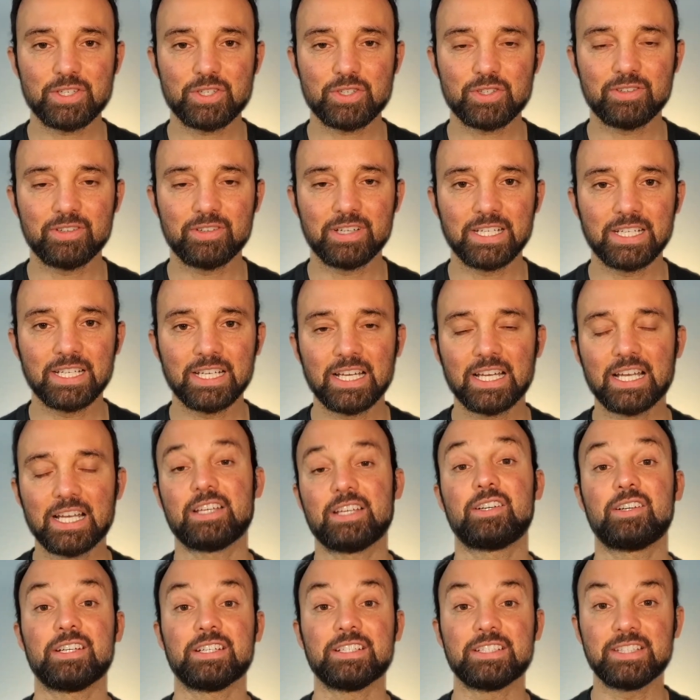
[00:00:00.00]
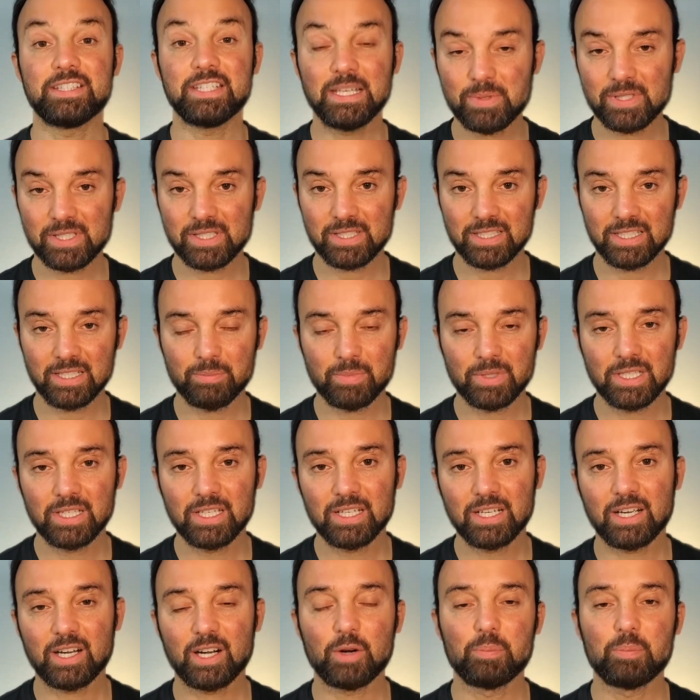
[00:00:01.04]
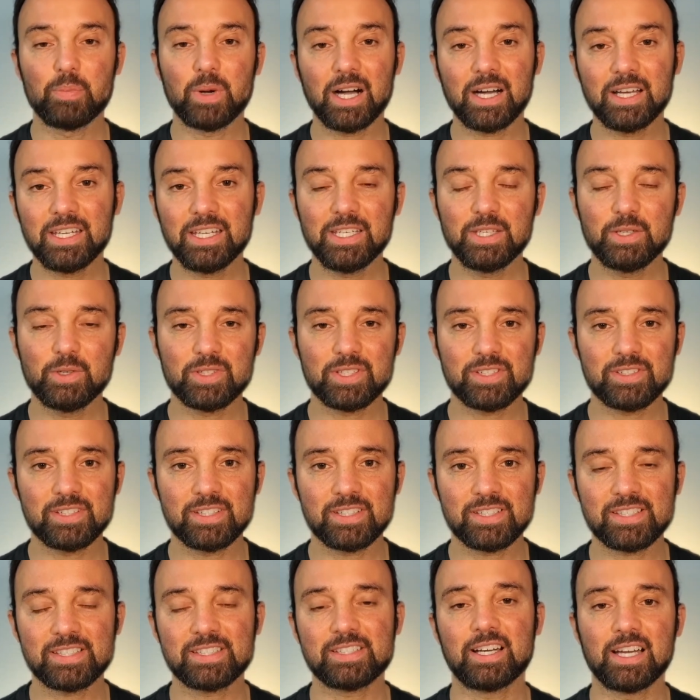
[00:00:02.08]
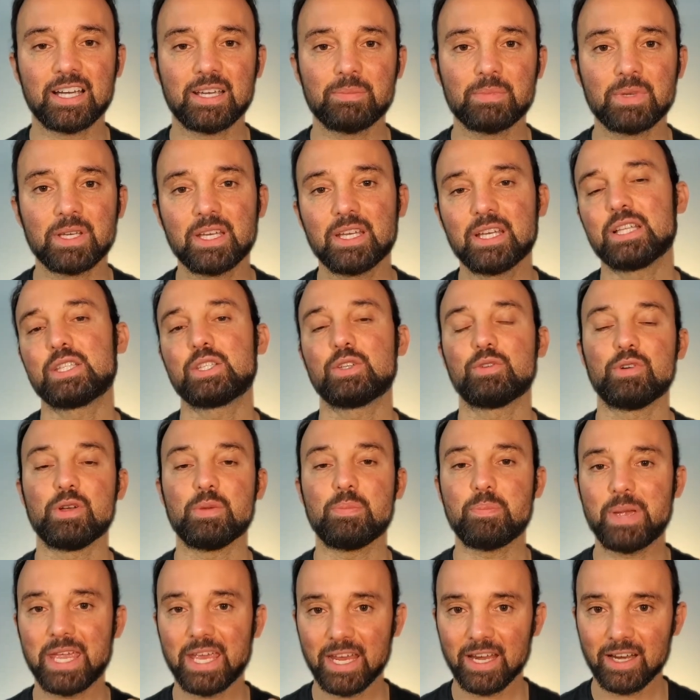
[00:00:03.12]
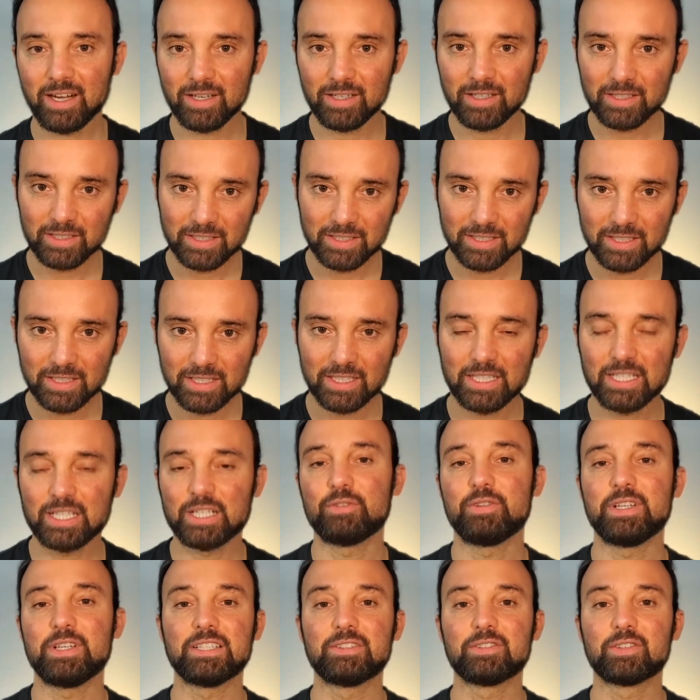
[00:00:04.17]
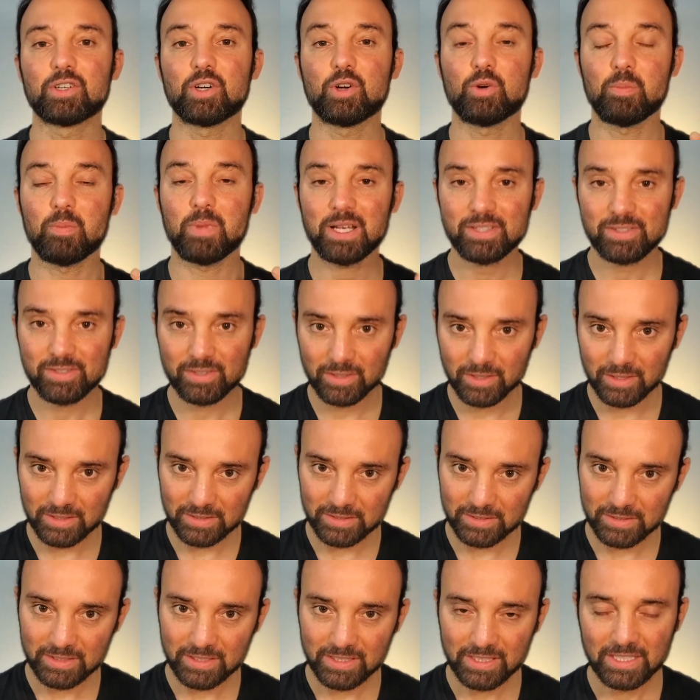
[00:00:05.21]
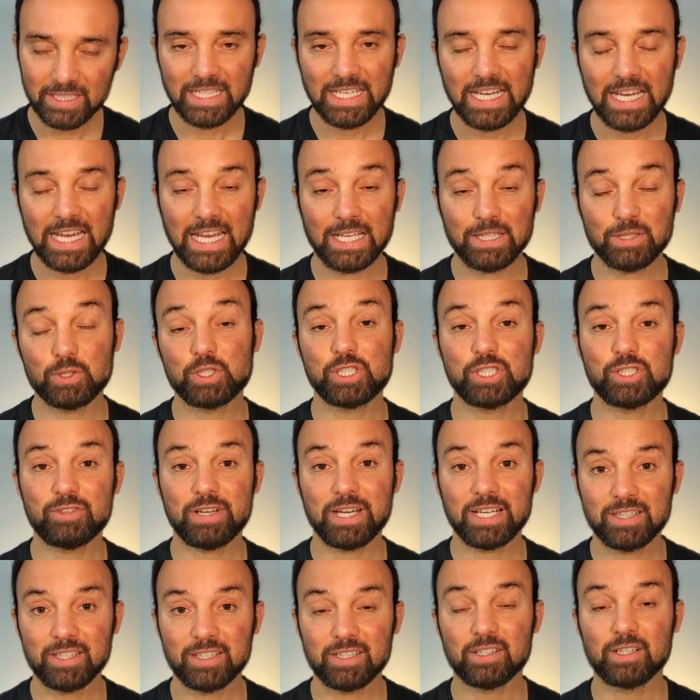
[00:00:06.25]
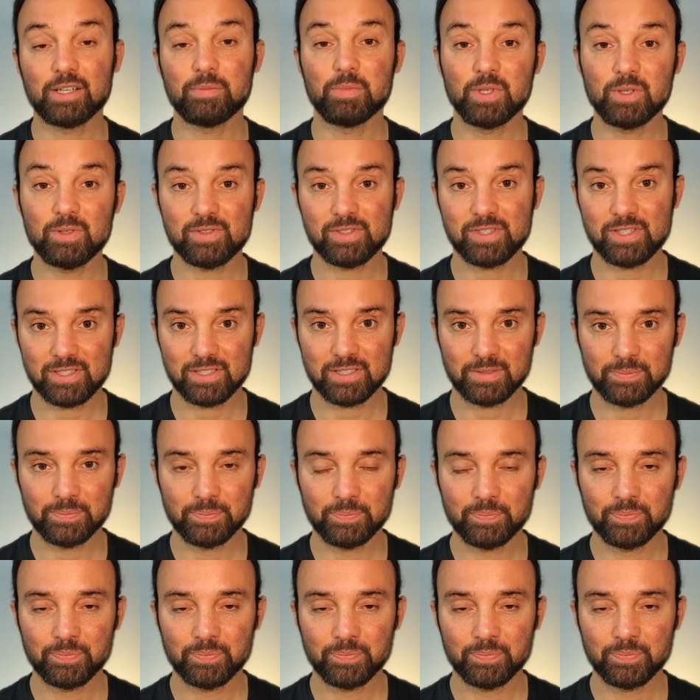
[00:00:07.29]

three and are in deep sleep, our body uses this time to repair, regrow muscle, and to strengthen our immune system.